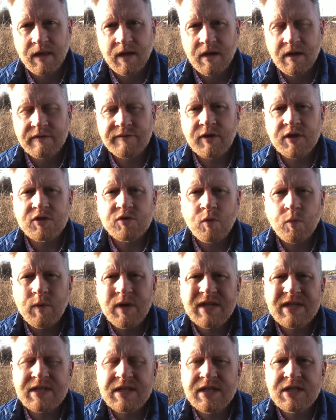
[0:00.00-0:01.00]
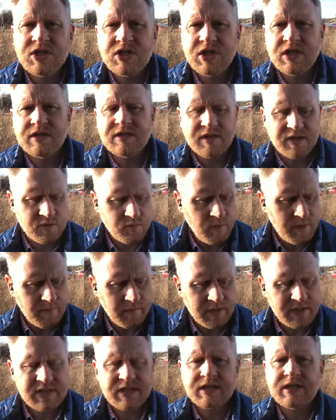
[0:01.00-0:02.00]
Friends, when we see Jesus, we
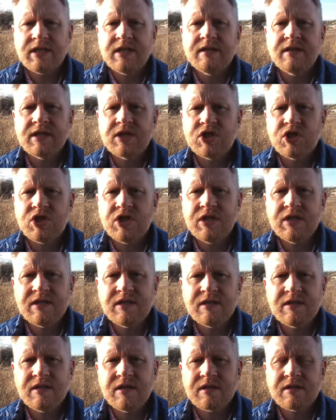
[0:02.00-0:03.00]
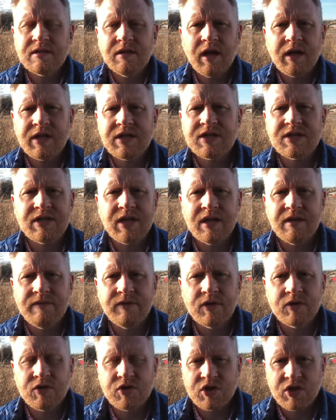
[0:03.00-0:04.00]
must see that Jesus is not a
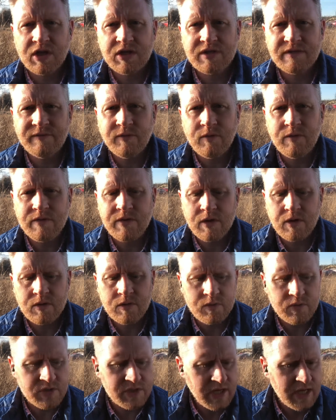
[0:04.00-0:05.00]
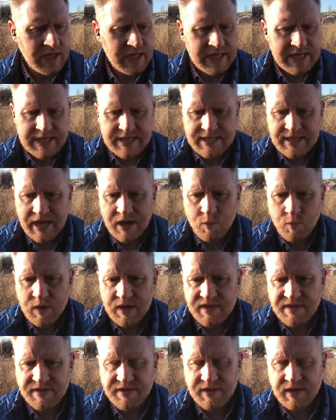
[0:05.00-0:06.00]
savior just for those that we
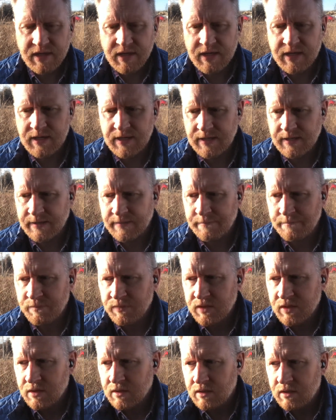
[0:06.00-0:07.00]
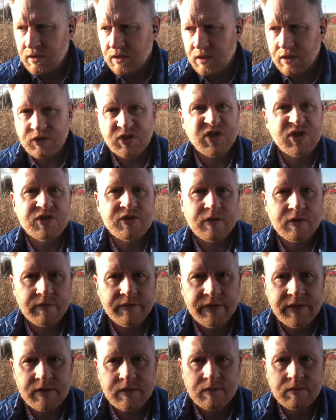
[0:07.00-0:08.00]
think deserve
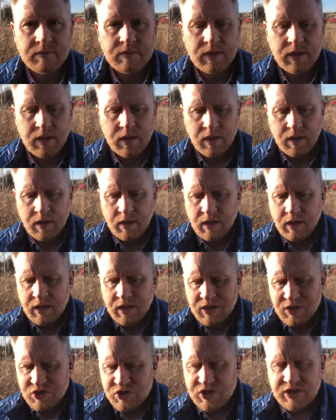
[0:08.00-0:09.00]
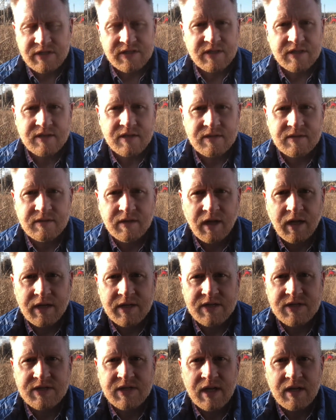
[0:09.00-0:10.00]
it. Jesus is not a
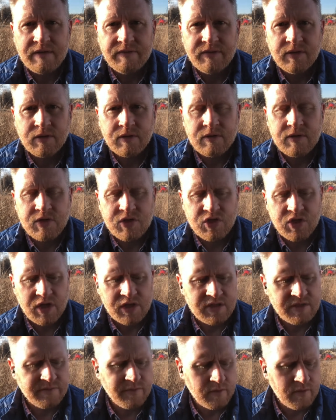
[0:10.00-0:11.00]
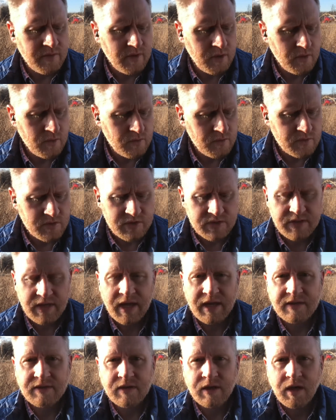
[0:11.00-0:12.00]
savior just for those
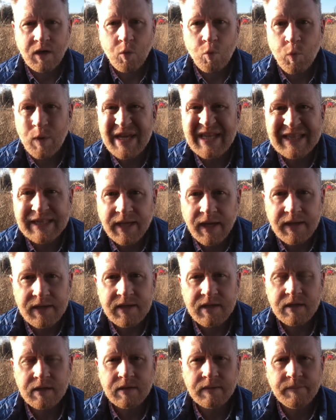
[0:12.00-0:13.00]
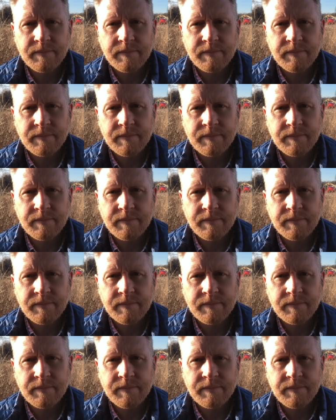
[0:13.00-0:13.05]
that we like.